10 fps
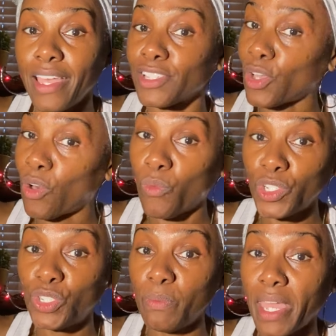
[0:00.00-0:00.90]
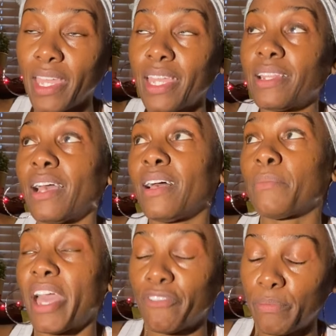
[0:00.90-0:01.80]
It's all what you make it.
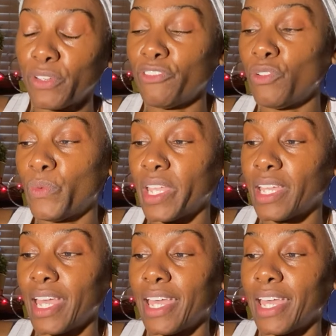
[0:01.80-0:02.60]
Have a beautiful week,